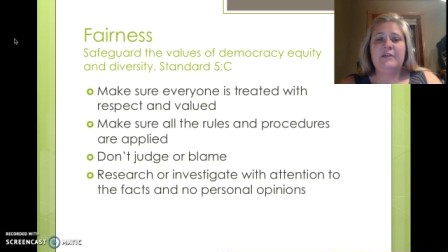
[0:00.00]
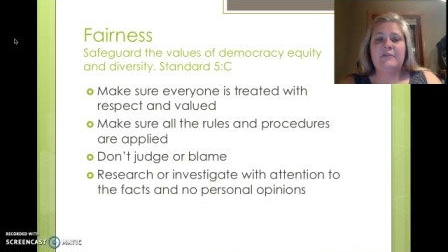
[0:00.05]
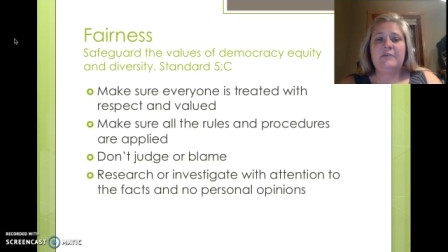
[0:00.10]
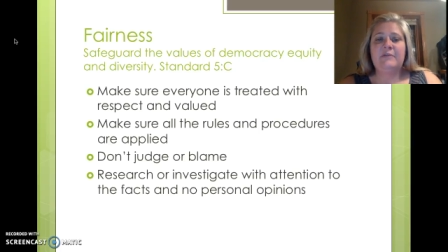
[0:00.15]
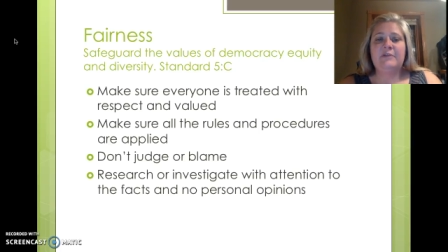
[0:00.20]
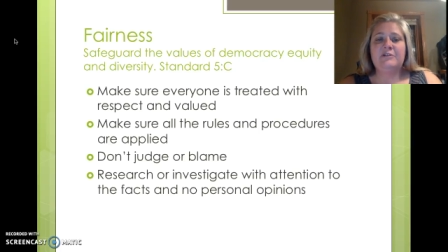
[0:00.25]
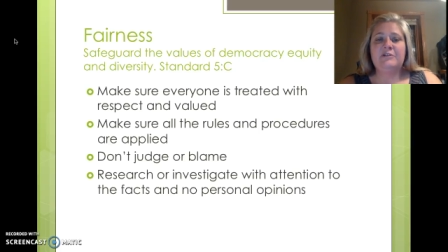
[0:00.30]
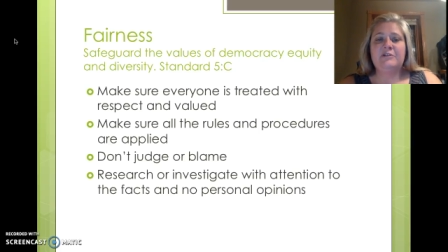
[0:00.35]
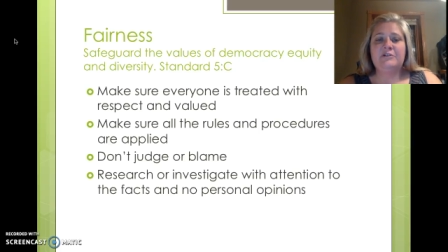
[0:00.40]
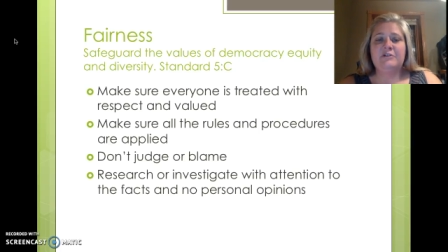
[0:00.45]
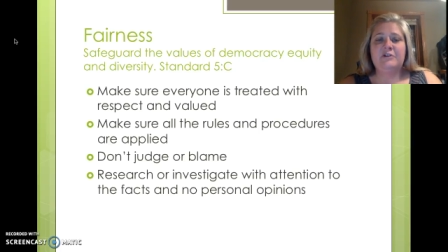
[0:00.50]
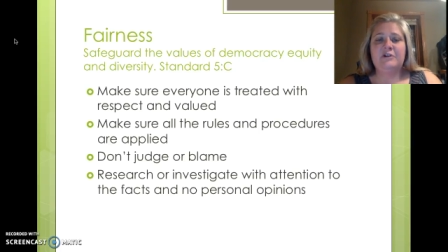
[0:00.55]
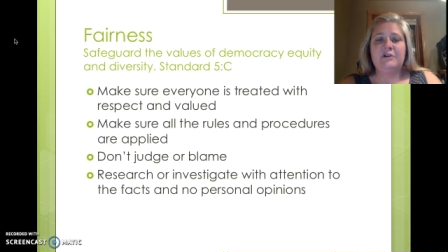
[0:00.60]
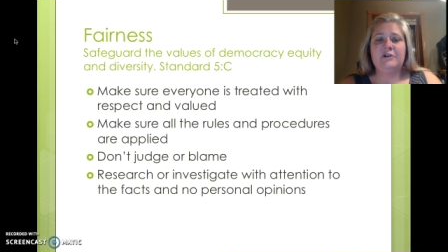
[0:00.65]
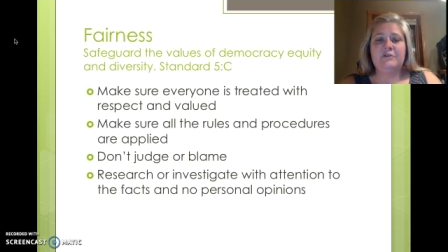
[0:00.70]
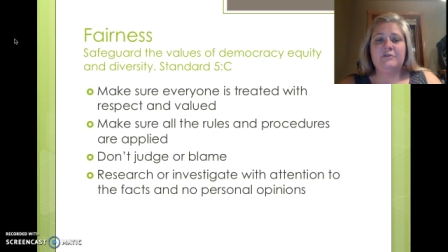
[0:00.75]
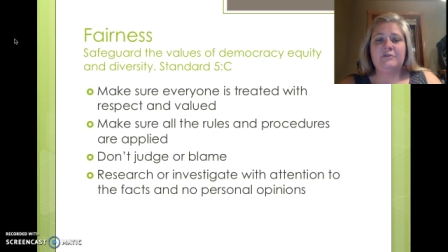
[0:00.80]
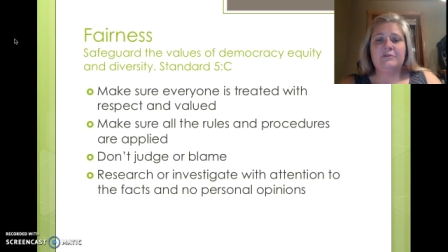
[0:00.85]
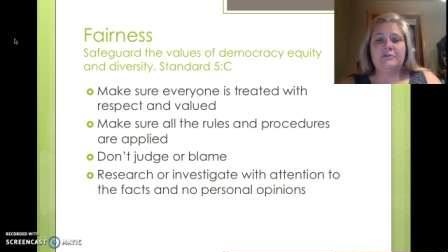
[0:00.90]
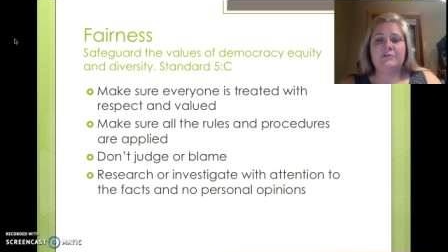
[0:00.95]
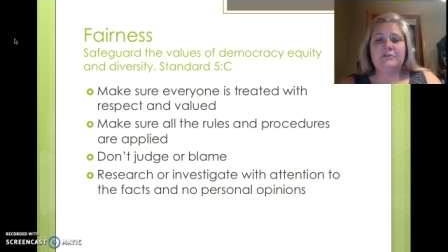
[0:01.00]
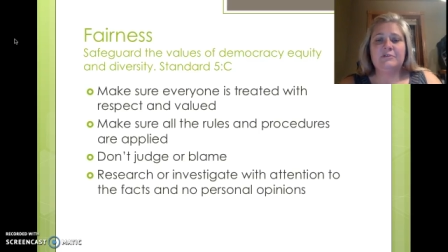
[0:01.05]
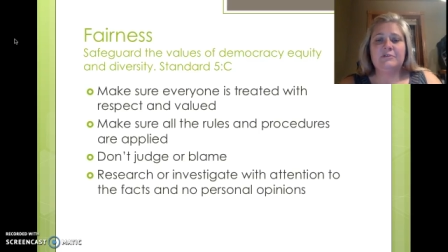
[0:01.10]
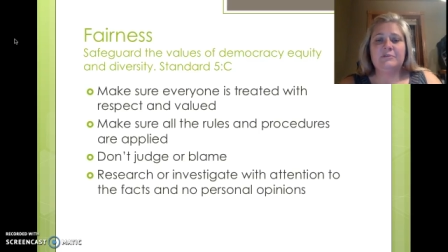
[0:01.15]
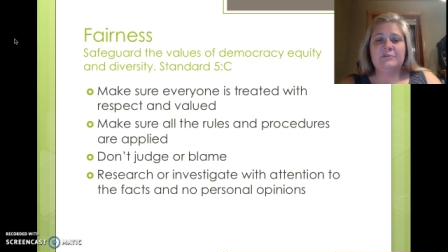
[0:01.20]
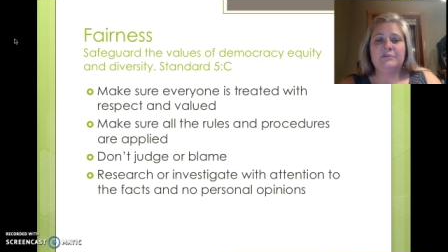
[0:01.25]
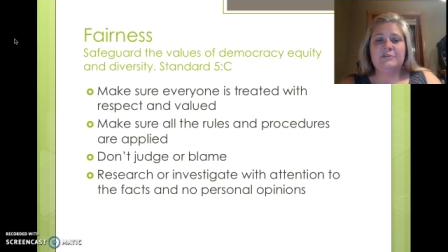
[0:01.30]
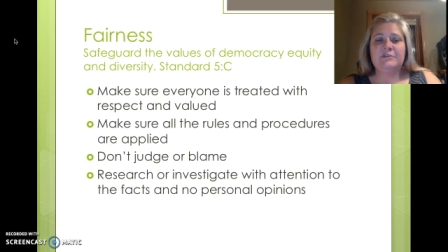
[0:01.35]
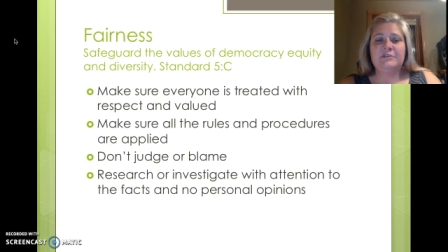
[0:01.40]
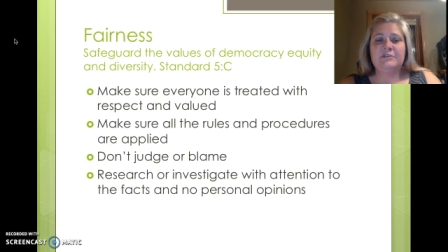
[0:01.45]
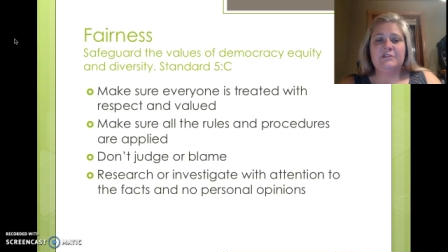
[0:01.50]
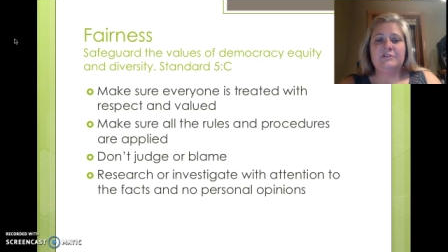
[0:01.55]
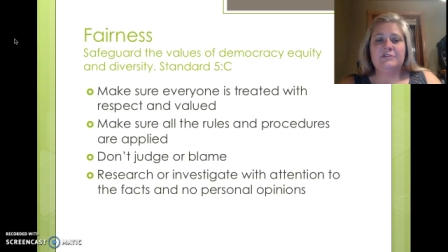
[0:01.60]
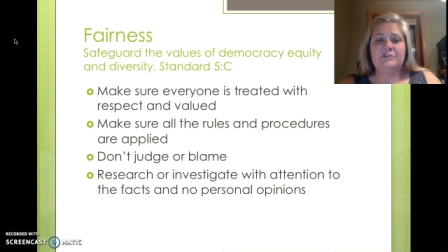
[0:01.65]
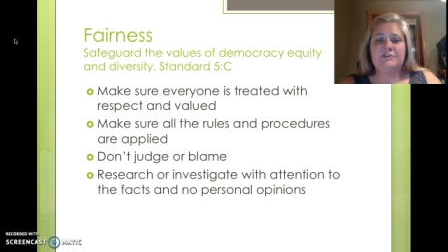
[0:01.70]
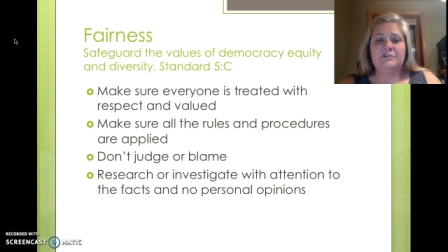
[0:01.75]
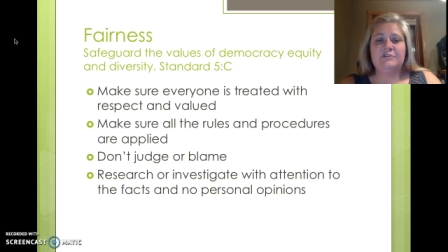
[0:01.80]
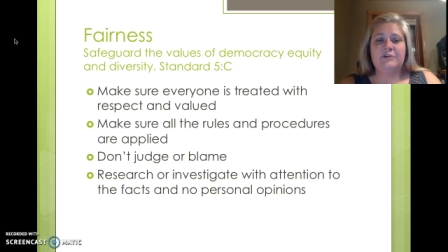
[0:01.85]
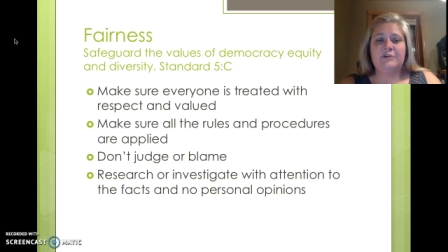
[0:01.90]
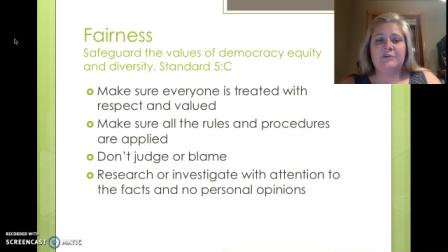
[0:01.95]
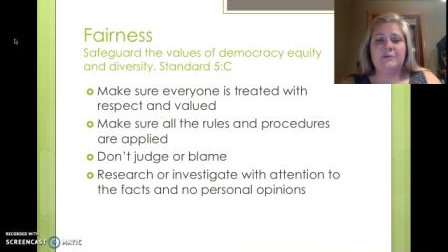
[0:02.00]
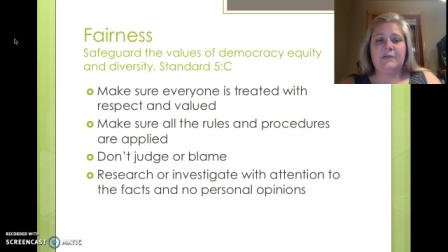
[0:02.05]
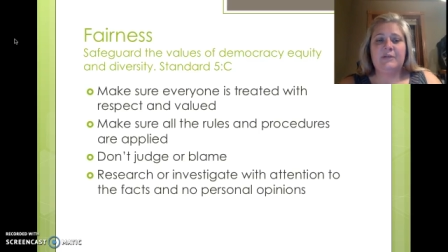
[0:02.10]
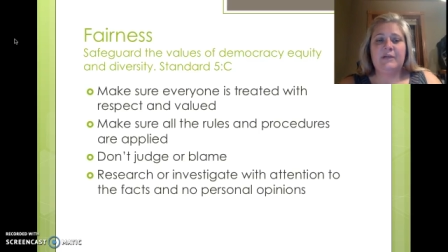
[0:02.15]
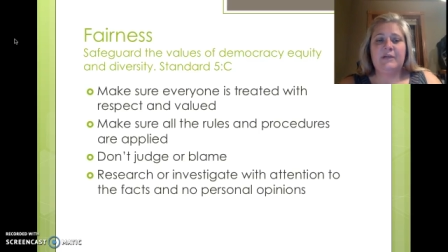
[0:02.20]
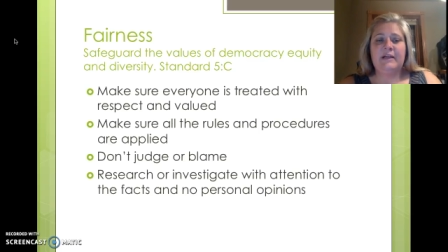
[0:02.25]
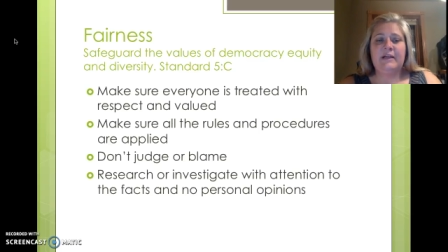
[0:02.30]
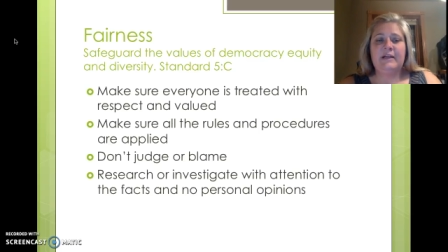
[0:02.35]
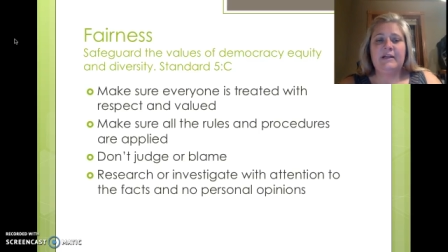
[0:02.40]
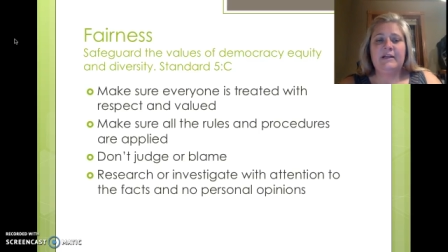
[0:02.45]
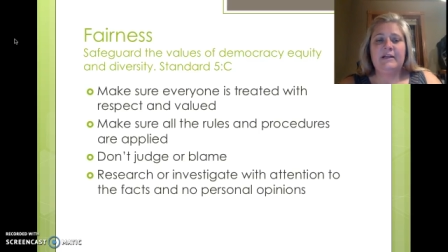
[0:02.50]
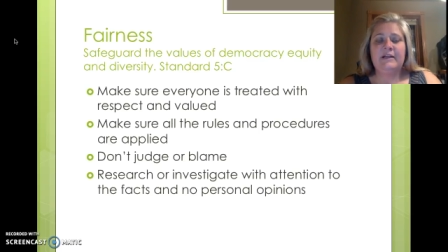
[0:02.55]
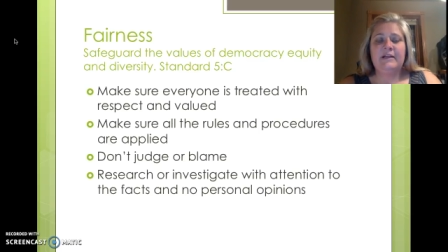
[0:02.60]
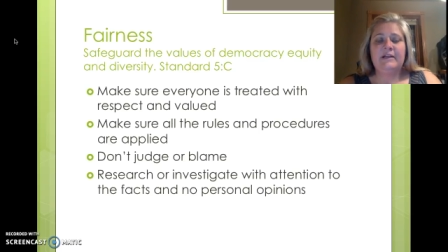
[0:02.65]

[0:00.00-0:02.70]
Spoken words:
Make sure all rules and procedures are applied.